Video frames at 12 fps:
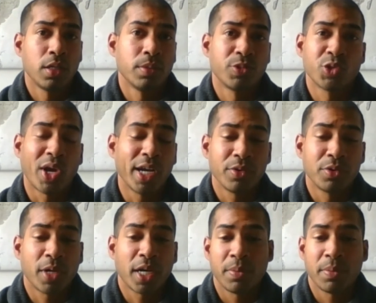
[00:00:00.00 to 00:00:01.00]
So I would
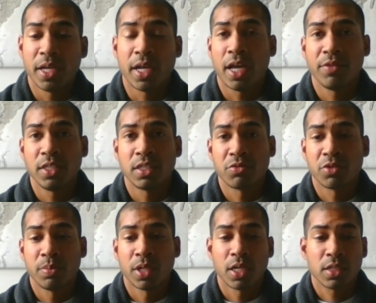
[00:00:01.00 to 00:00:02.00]
recommend having
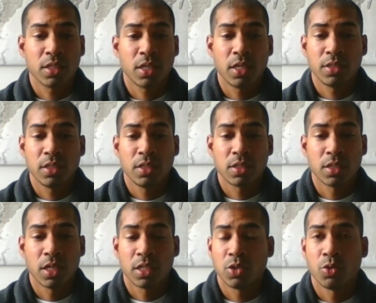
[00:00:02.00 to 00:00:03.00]
different box sizes
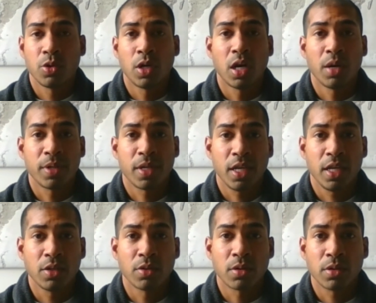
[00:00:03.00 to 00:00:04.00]
to accommodate
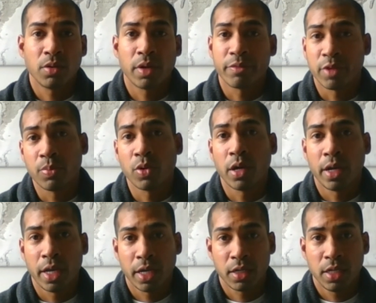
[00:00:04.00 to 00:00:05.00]
your every
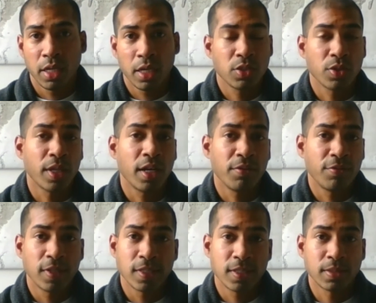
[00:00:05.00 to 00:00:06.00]
product needs so that it
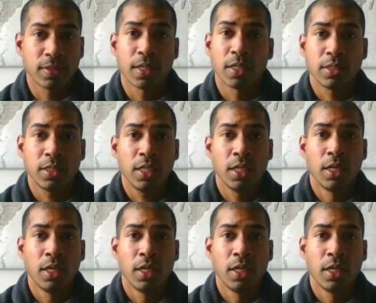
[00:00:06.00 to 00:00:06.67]
fits snugly.